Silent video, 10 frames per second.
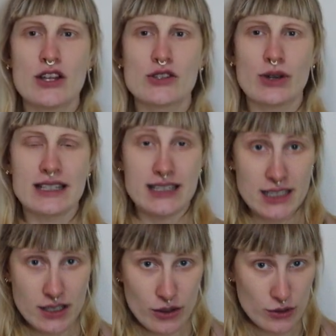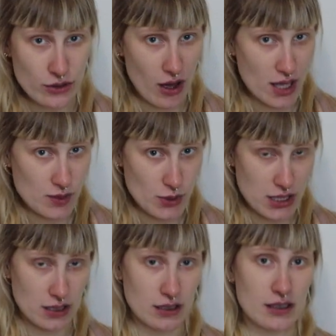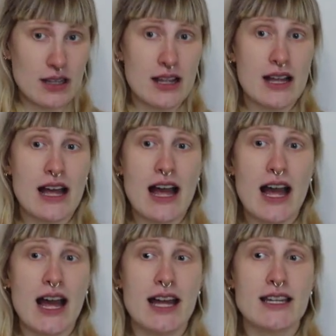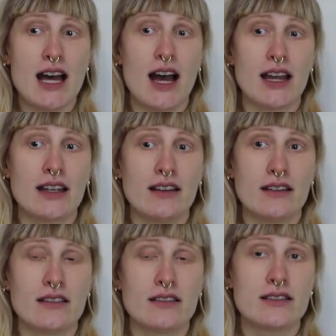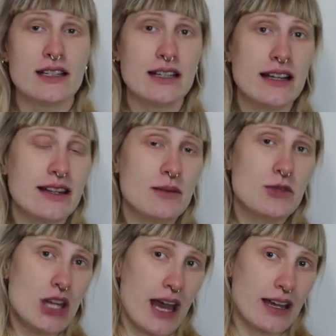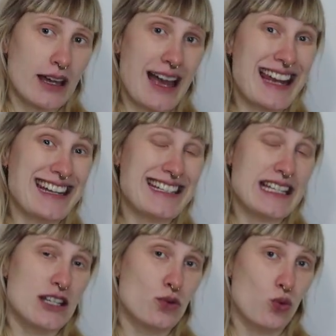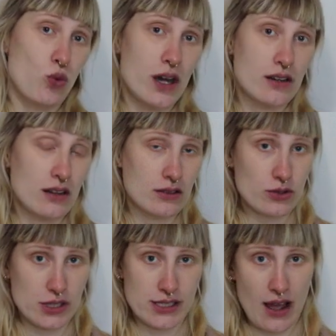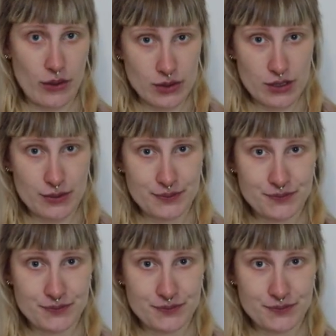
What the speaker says: So I did go to the hospital and I did let them check, and I did do one ultrasound.